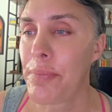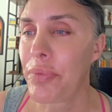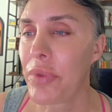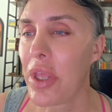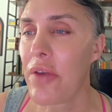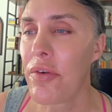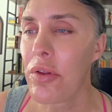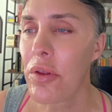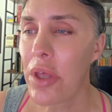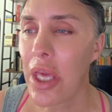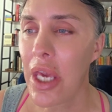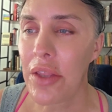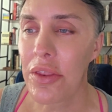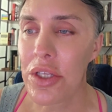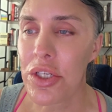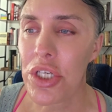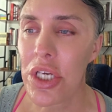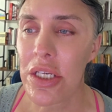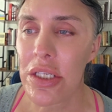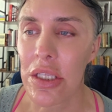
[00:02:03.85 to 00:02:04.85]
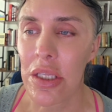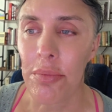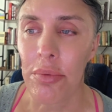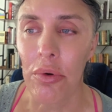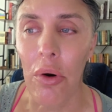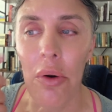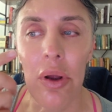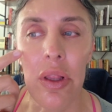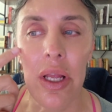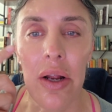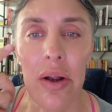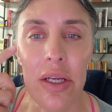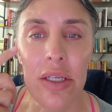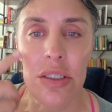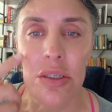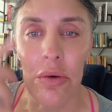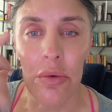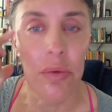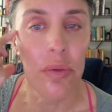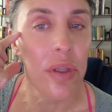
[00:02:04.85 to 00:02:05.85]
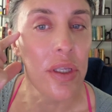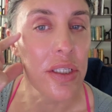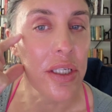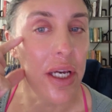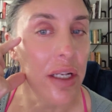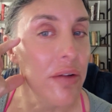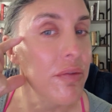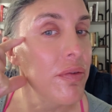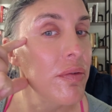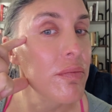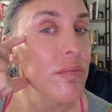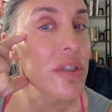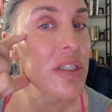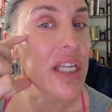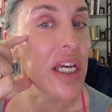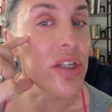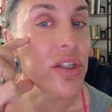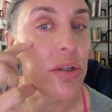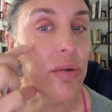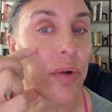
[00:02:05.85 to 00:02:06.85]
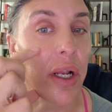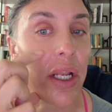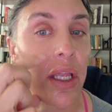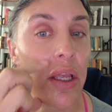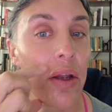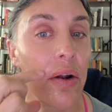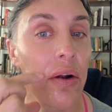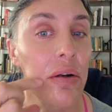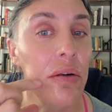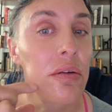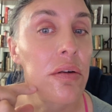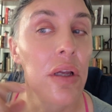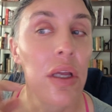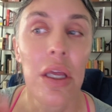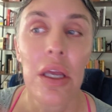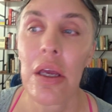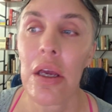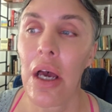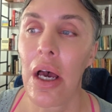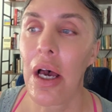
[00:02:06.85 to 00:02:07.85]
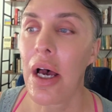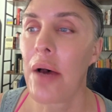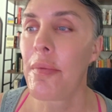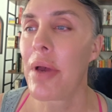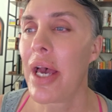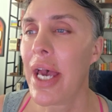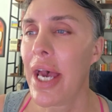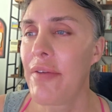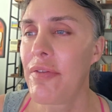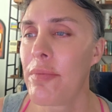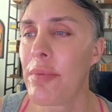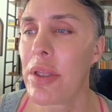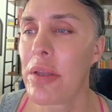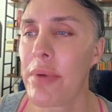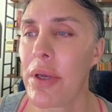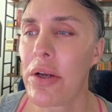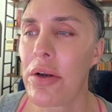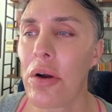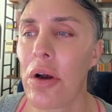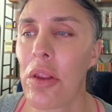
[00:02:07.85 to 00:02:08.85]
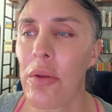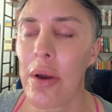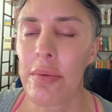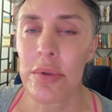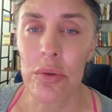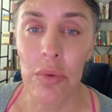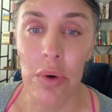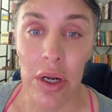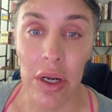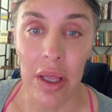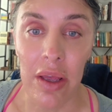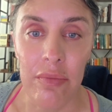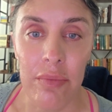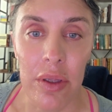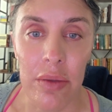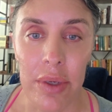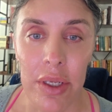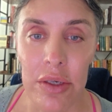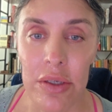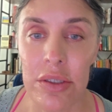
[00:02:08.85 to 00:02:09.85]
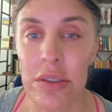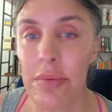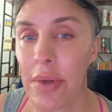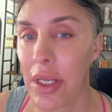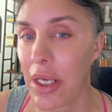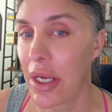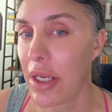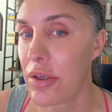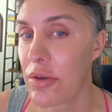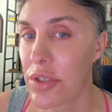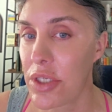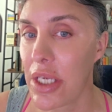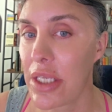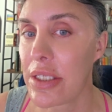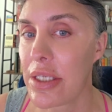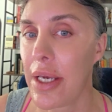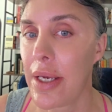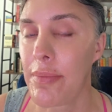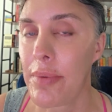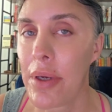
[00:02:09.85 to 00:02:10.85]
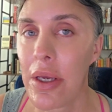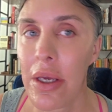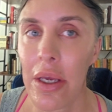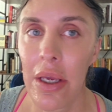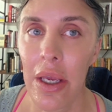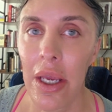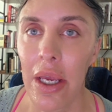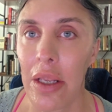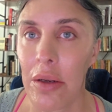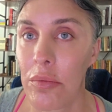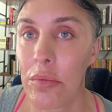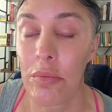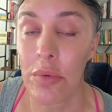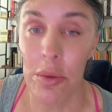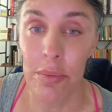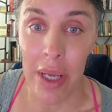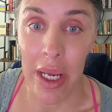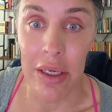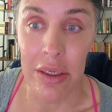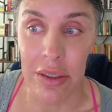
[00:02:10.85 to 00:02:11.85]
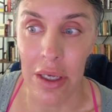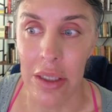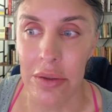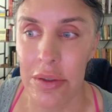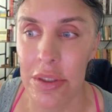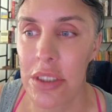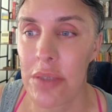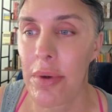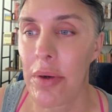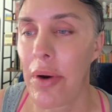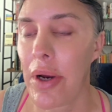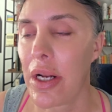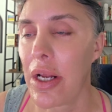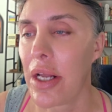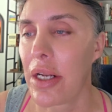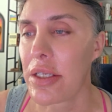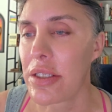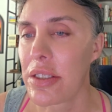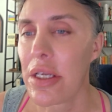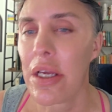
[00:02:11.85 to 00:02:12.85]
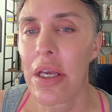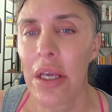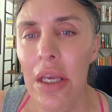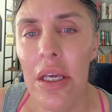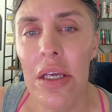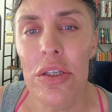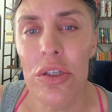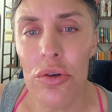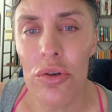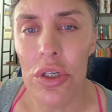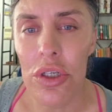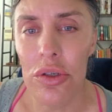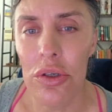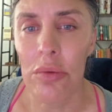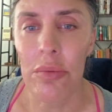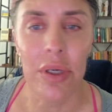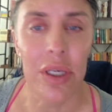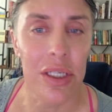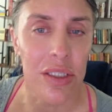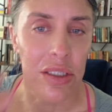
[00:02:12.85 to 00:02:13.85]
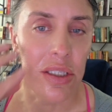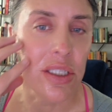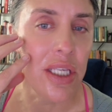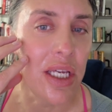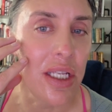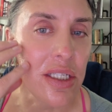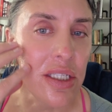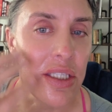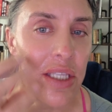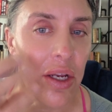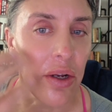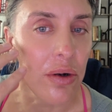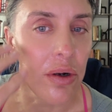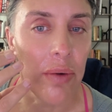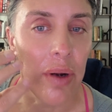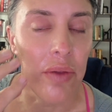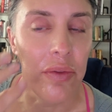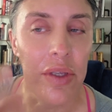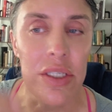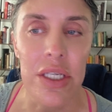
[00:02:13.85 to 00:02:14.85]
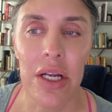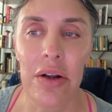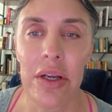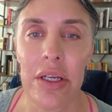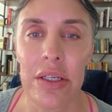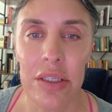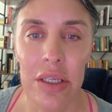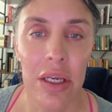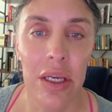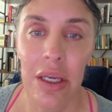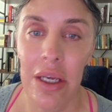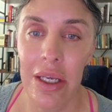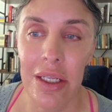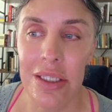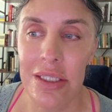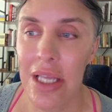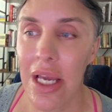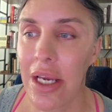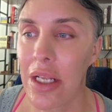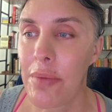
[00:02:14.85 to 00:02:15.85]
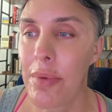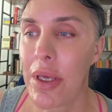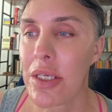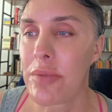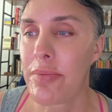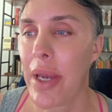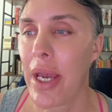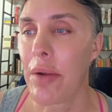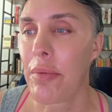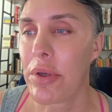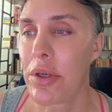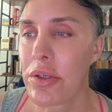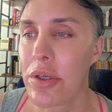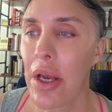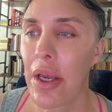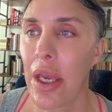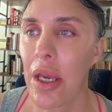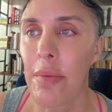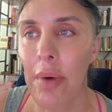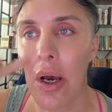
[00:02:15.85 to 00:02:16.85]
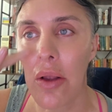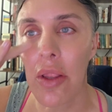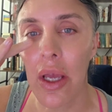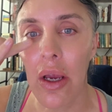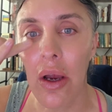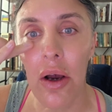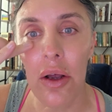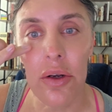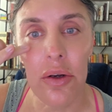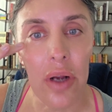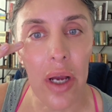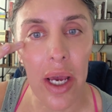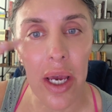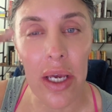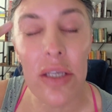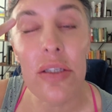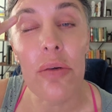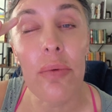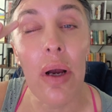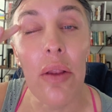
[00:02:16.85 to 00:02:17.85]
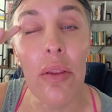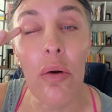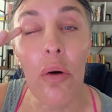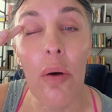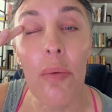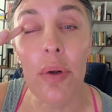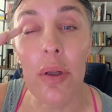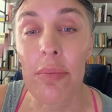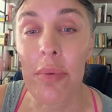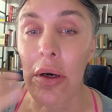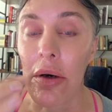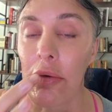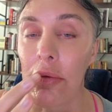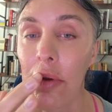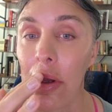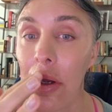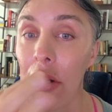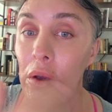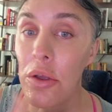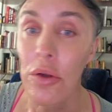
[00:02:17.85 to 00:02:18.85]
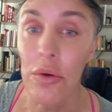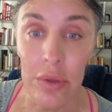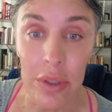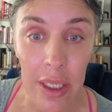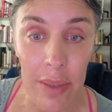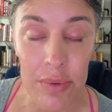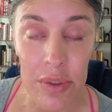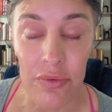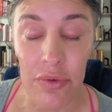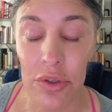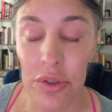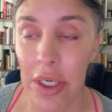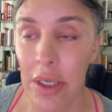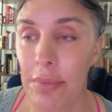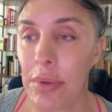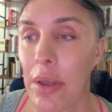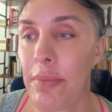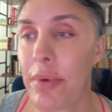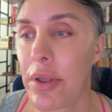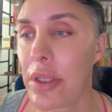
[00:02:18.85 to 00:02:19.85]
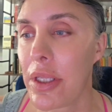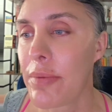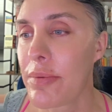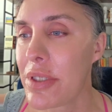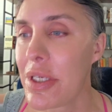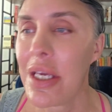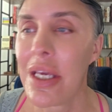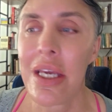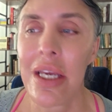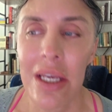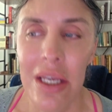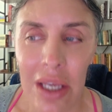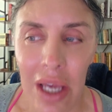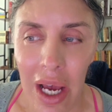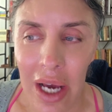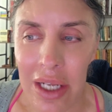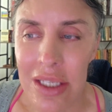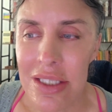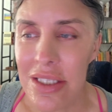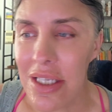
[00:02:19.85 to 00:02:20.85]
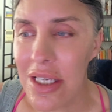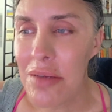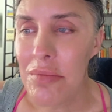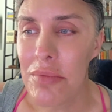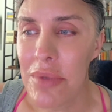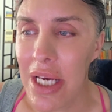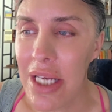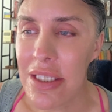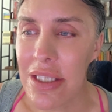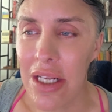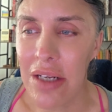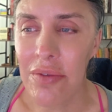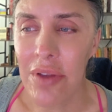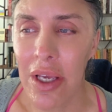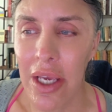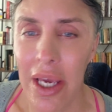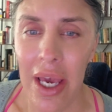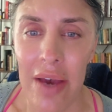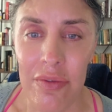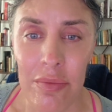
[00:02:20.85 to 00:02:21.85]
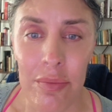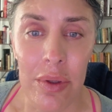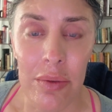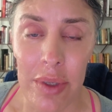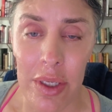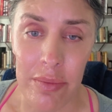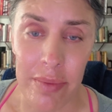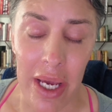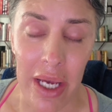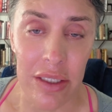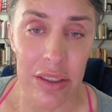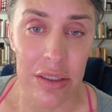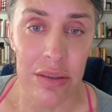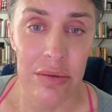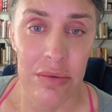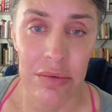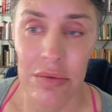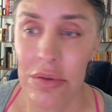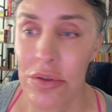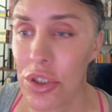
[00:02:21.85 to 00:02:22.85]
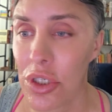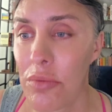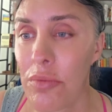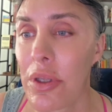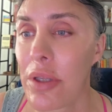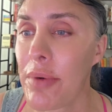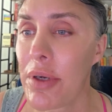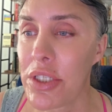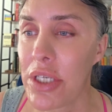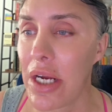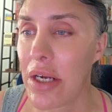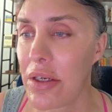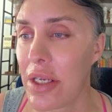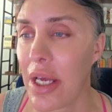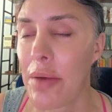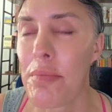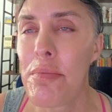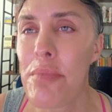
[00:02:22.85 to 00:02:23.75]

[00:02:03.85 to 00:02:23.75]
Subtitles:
If you're looking at the cheeks and the peroral area, so this kind of section right here, 1/2 millimeter all the way up to 1.5 millimeters, depending on your skin type and your pain tolerance, to be quite honest, is usually suitable because the skin is thicker around these areas and it's not going to be as bad. When you're talking about like under eyes, around the orbital bone, your lips, if you're trying to plump your lips, honestly, that's kind of like 1/2 millimeter max. Shouldn't be much higher than that.